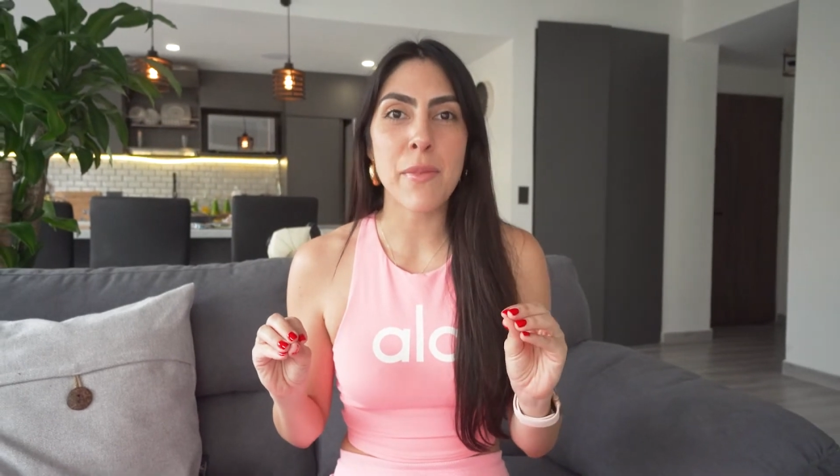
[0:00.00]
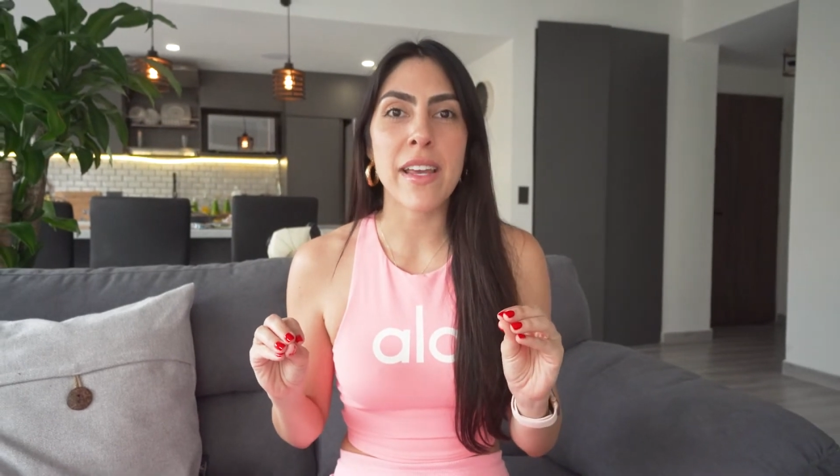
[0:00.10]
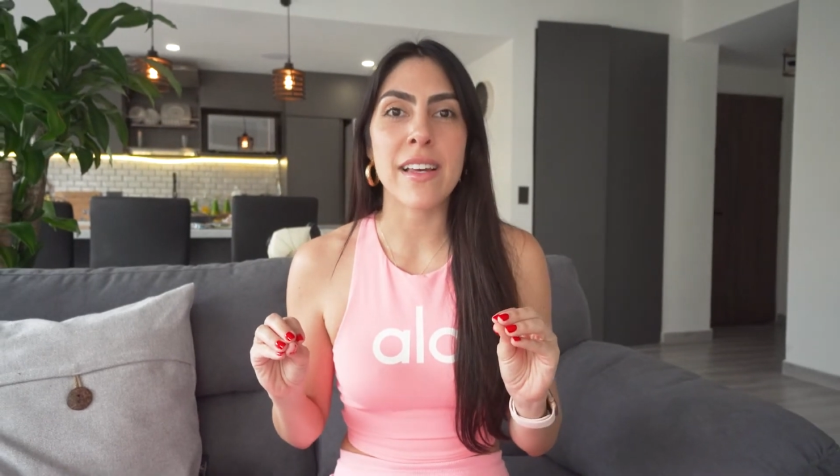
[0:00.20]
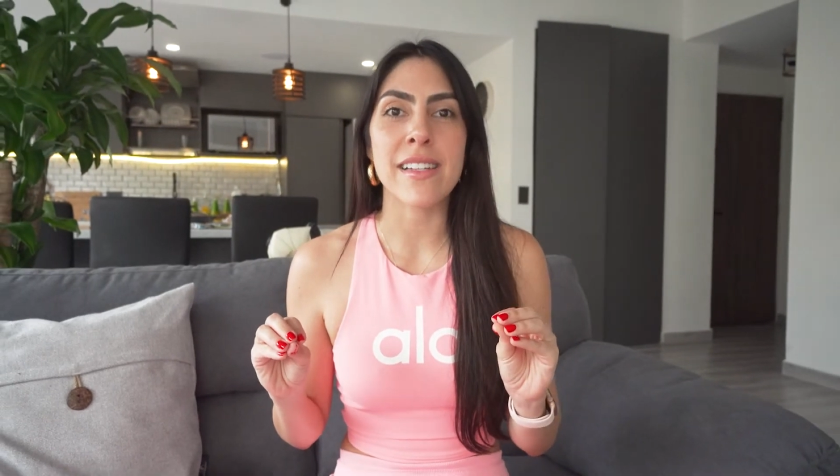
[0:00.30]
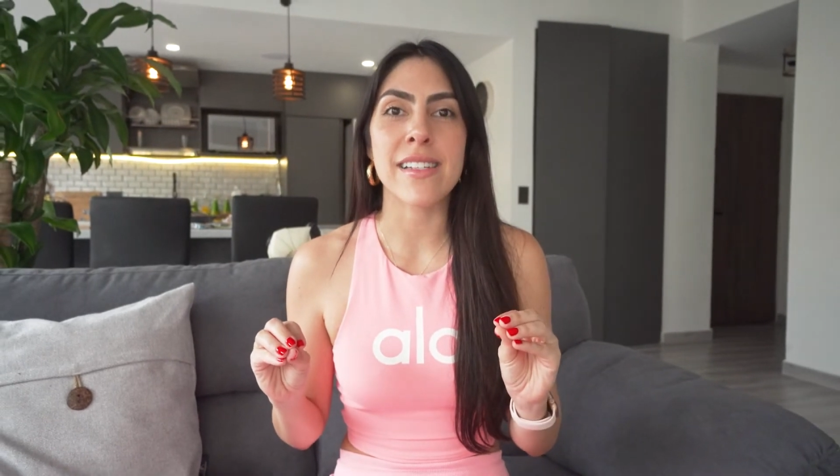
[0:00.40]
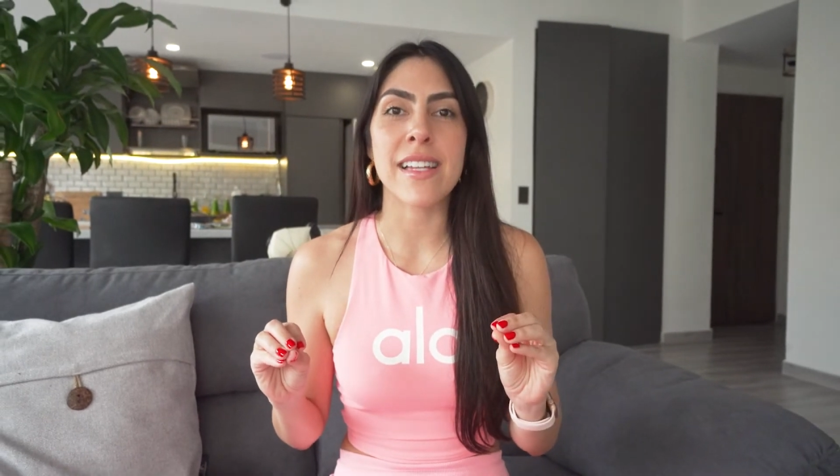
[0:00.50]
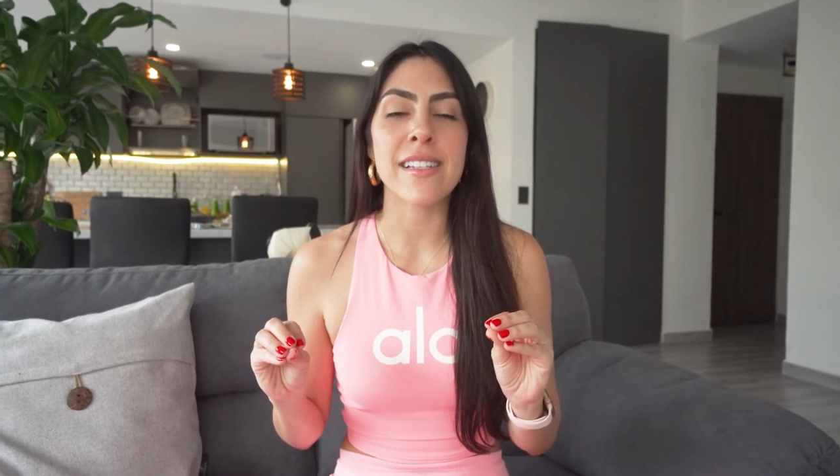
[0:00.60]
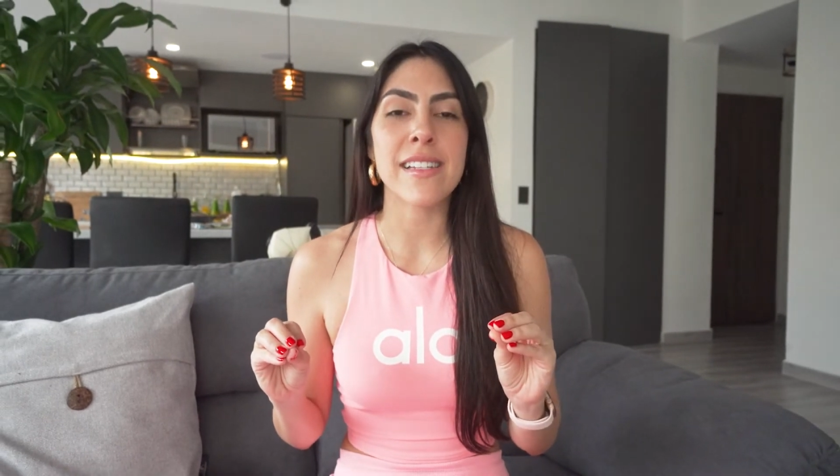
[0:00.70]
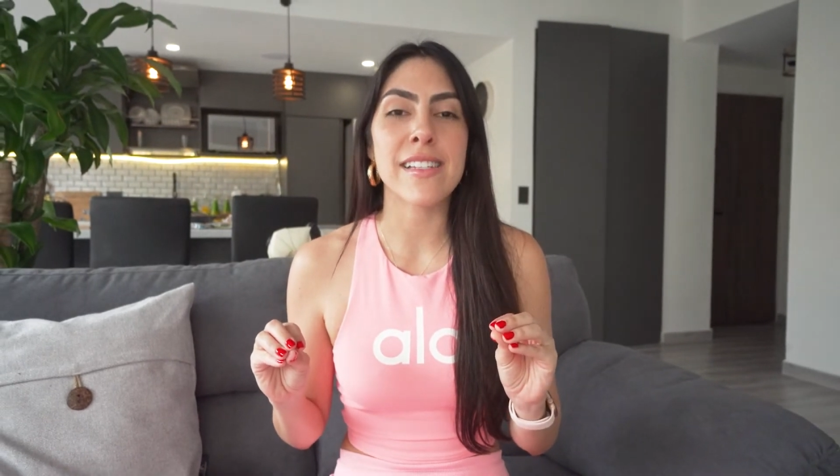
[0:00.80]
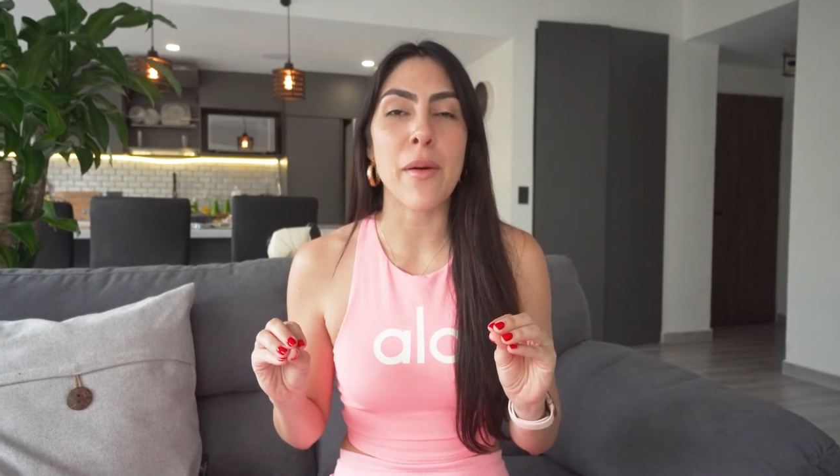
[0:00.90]
because
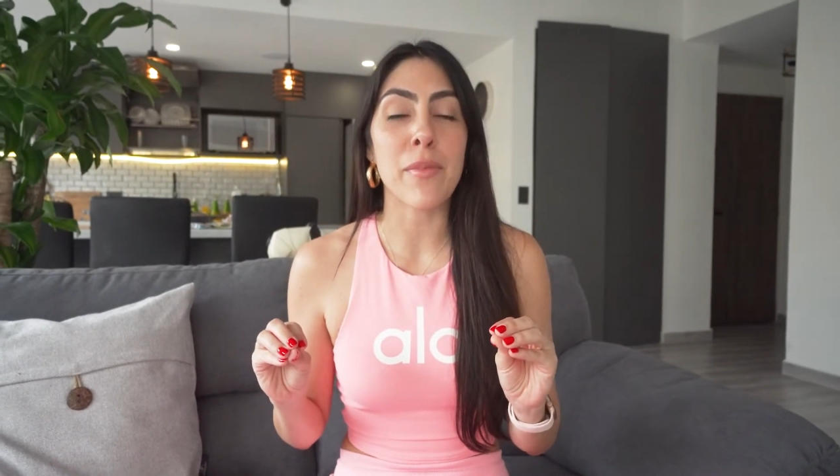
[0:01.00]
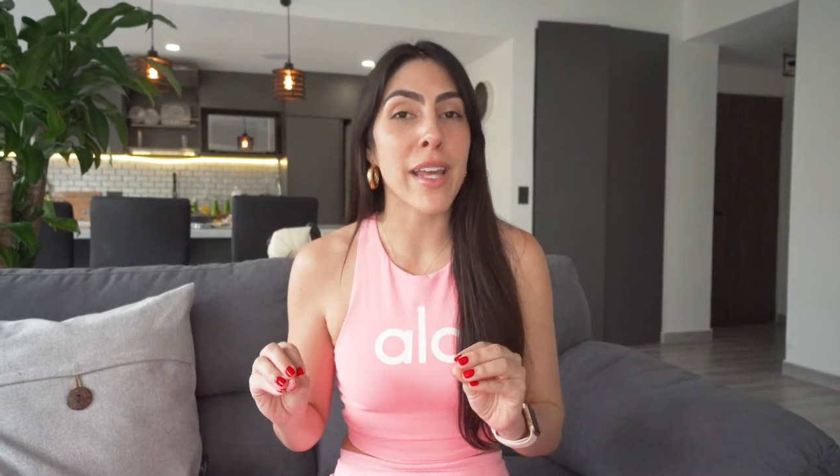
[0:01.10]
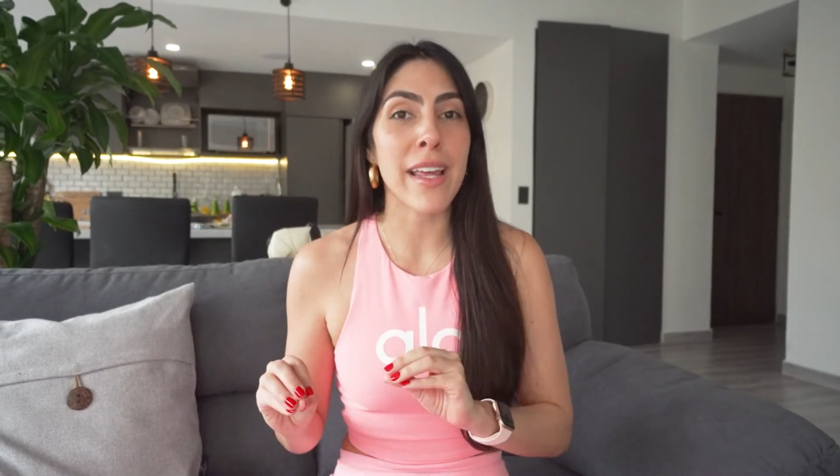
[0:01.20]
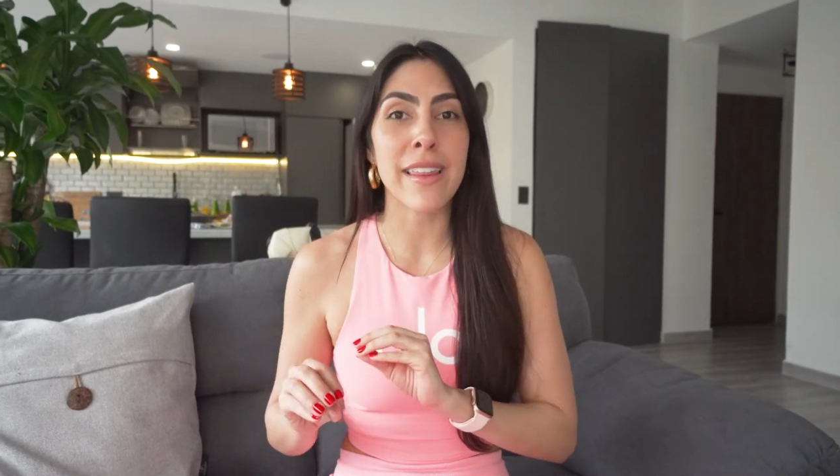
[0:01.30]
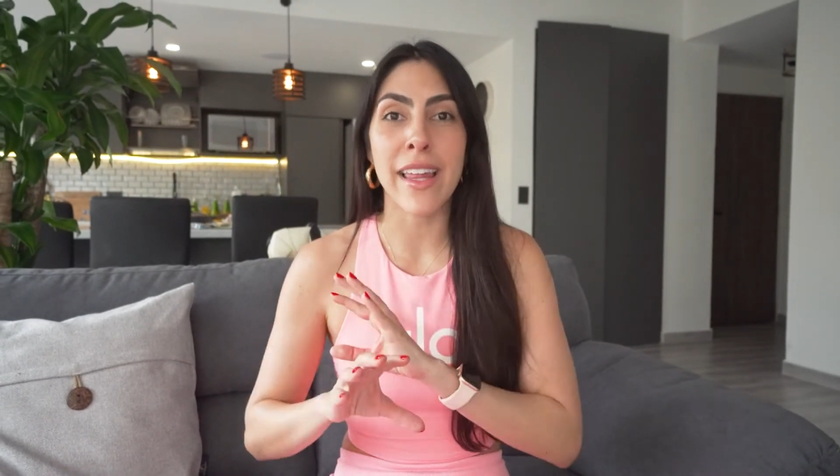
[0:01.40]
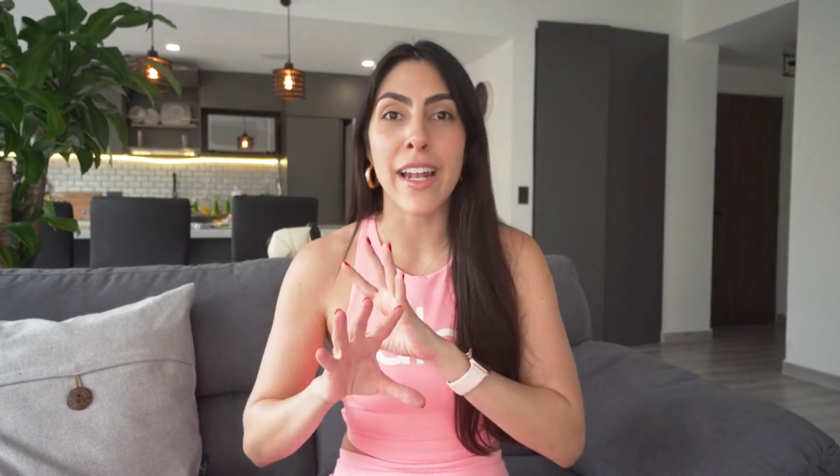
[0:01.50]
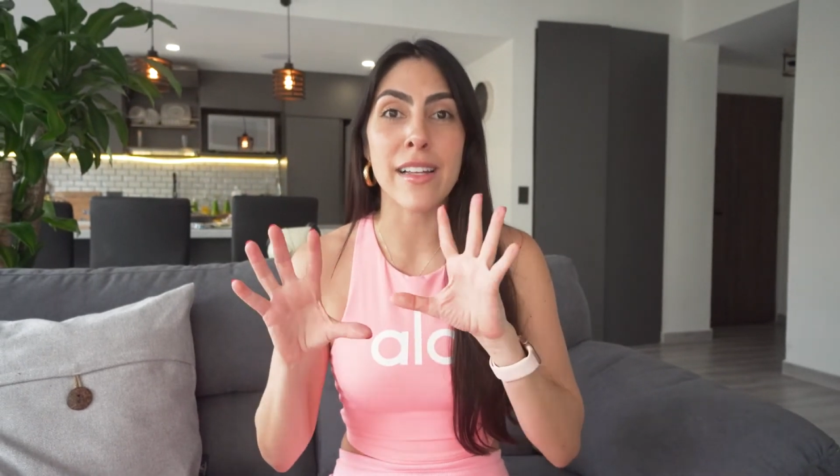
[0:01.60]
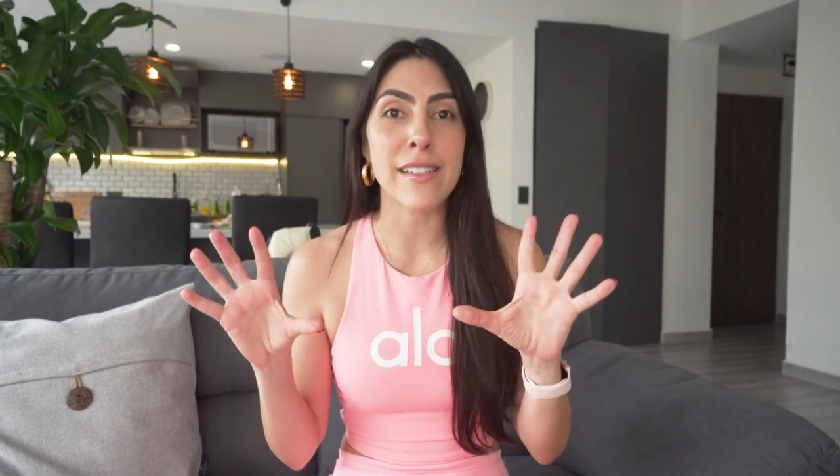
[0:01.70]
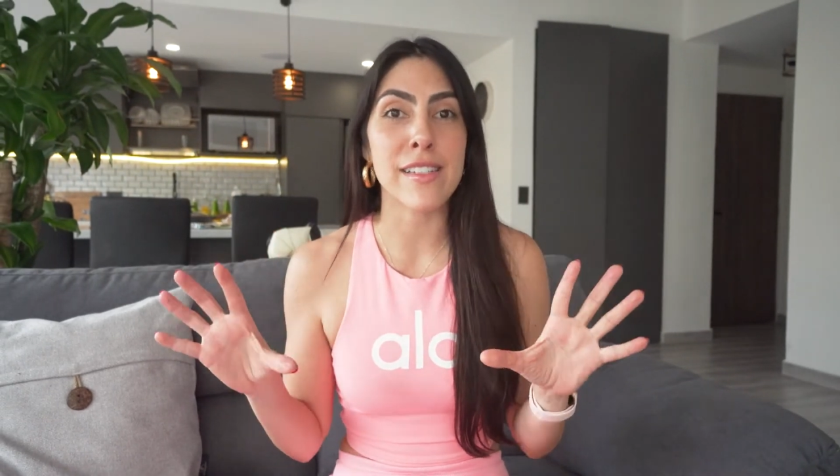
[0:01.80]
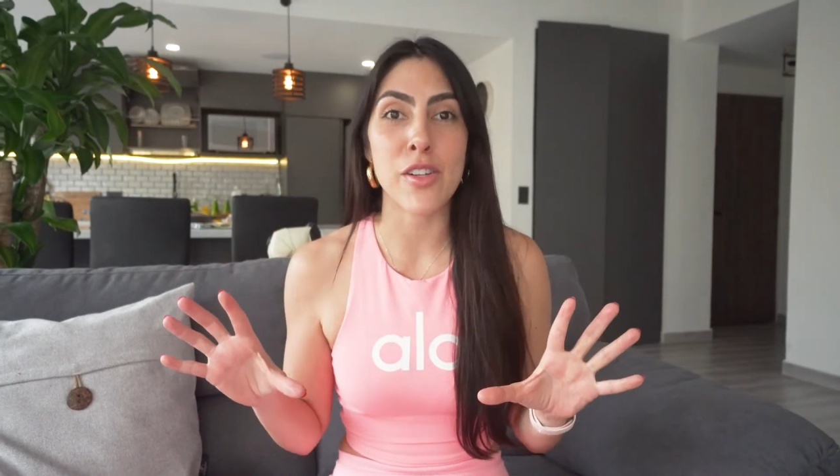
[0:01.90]
this is something that
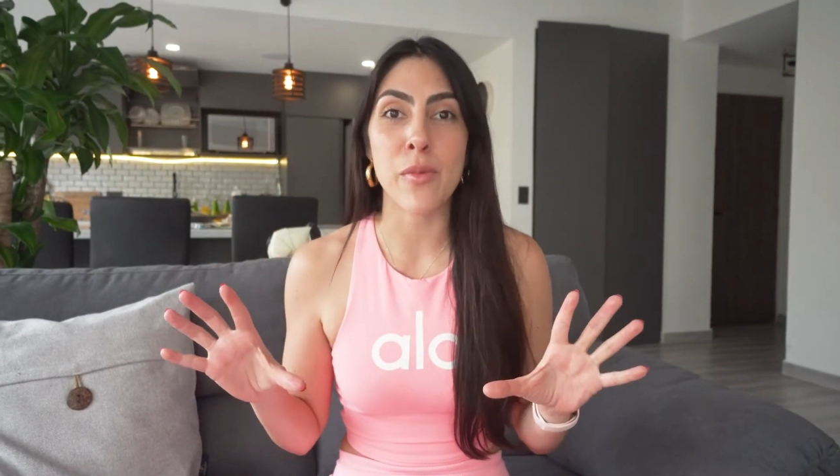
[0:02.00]
us as